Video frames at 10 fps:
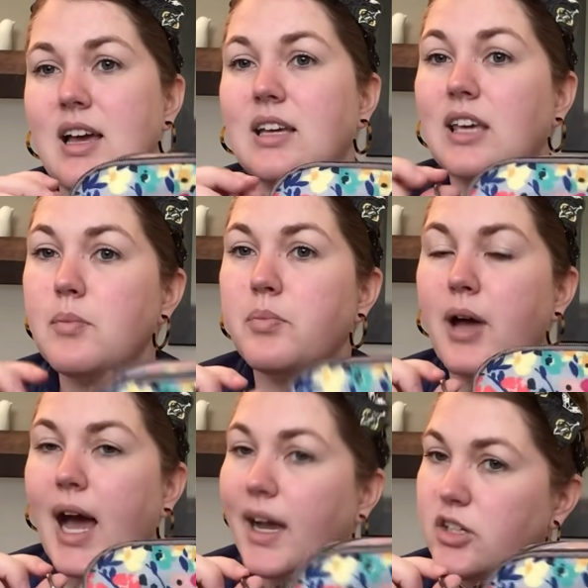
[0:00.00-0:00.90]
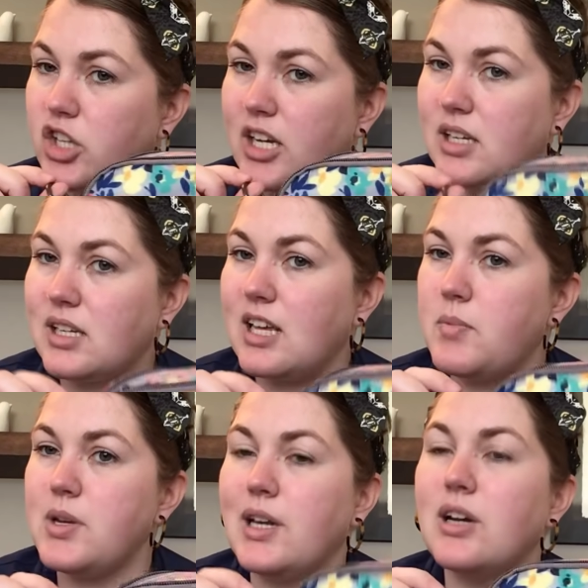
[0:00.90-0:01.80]
keep hydrated, keep
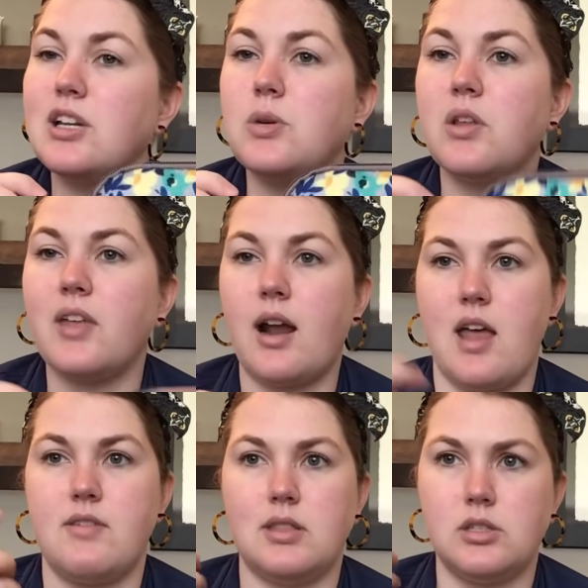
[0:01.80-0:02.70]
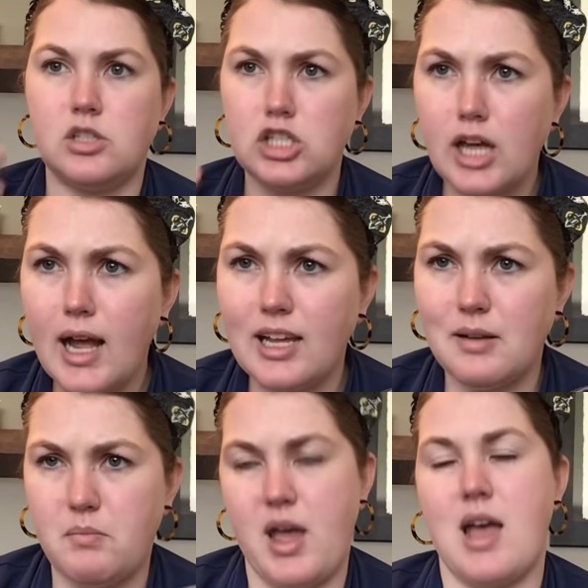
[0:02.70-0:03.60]
it near you without having this
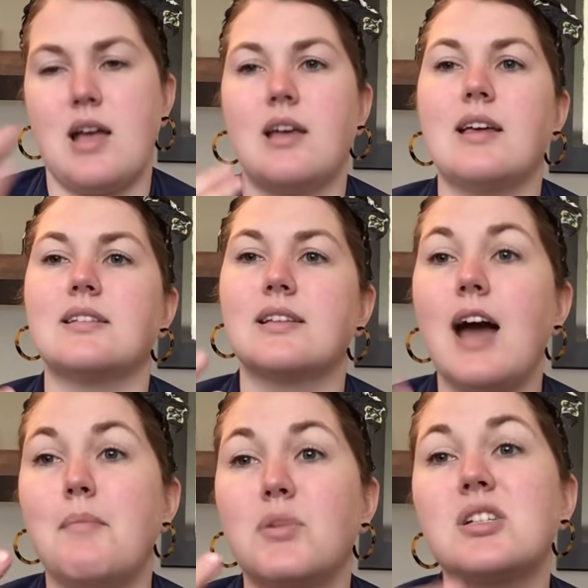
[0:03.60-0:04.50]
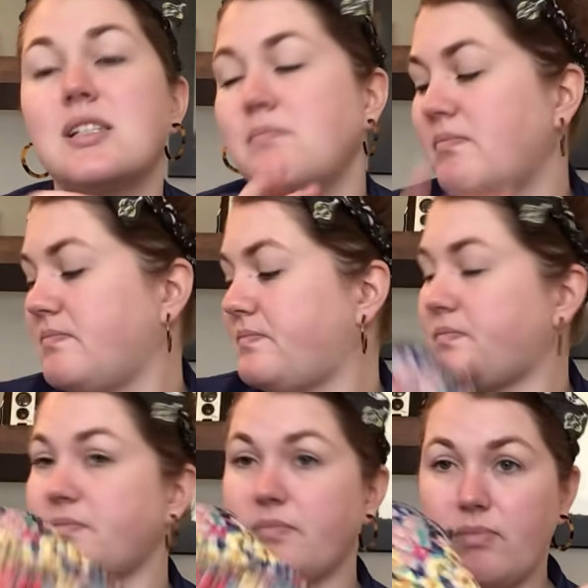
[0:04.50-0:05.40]
giant bag that's cumbersome.
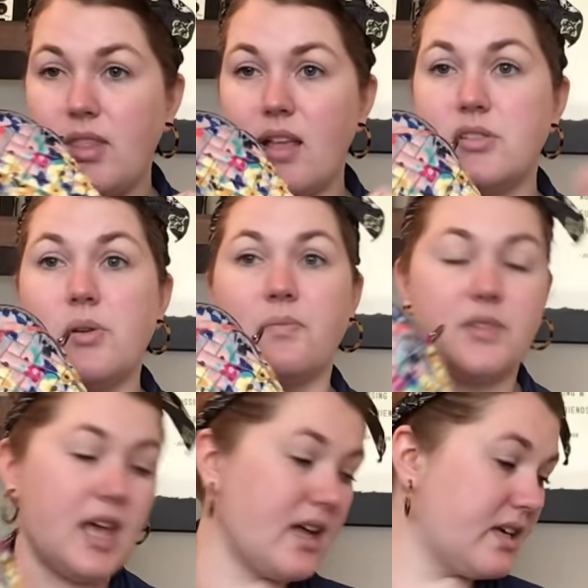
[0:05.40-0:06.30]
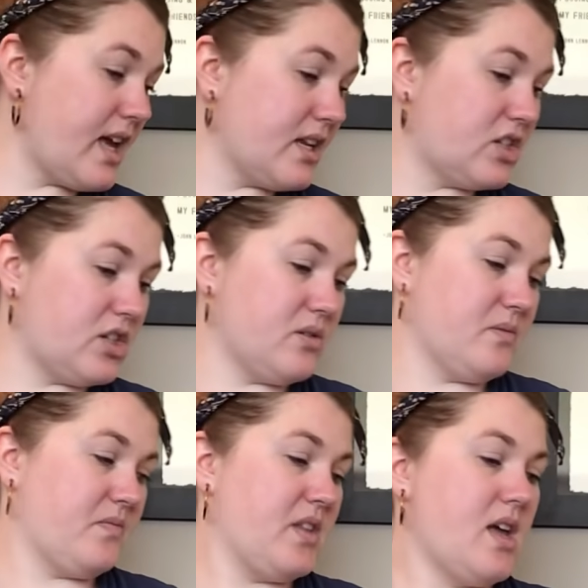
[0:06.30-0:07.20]
So, Can 2.
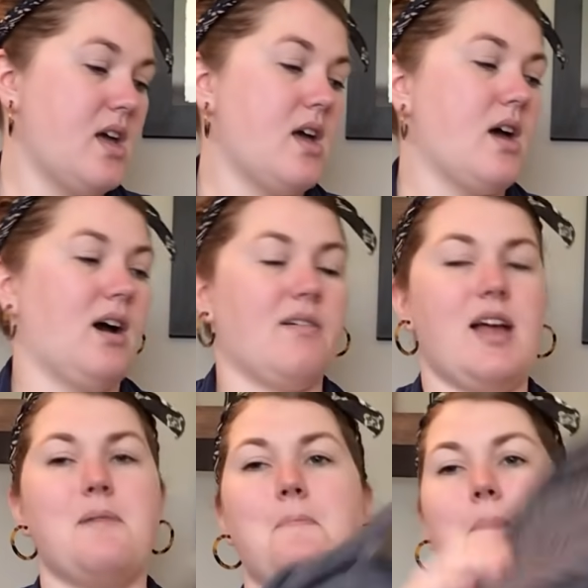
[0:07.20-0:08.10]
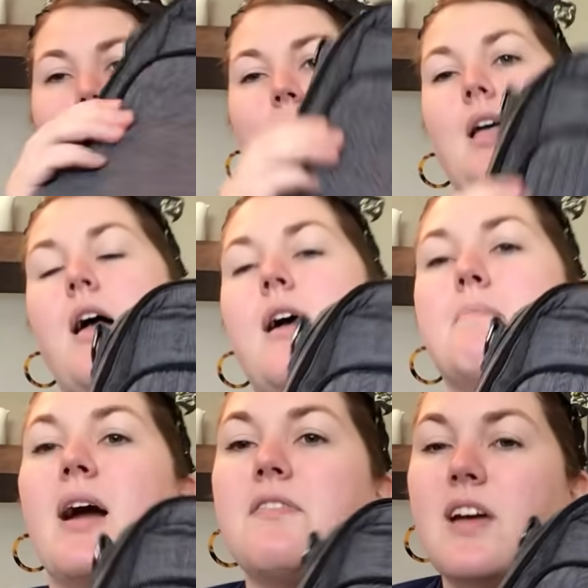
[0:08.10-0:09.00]
All right,
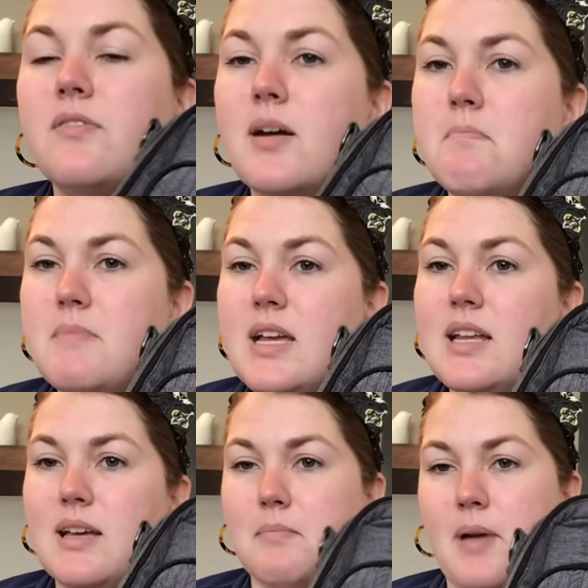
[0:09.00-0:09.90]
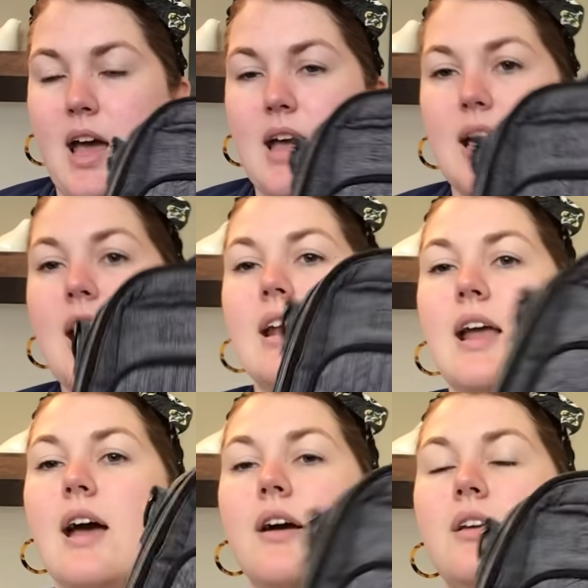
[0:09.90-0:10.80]
my favorite medium bag, and
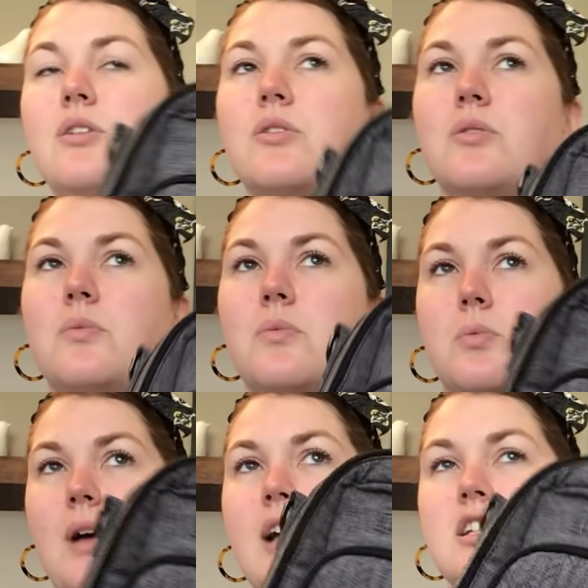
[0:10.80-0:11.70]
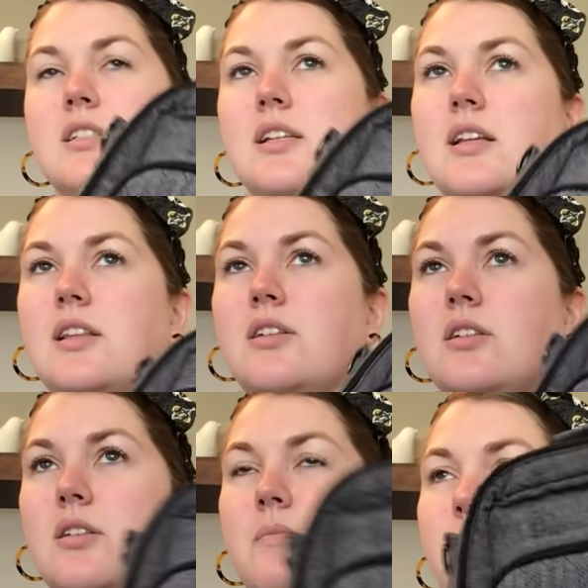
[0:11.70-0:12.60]
I just did a
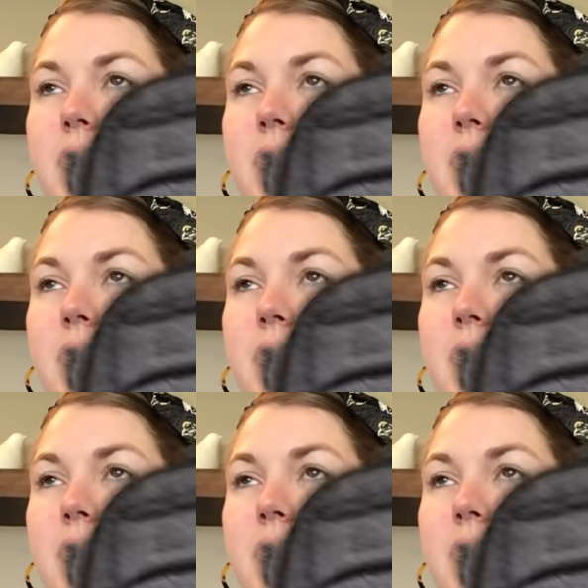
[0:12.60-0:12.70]
little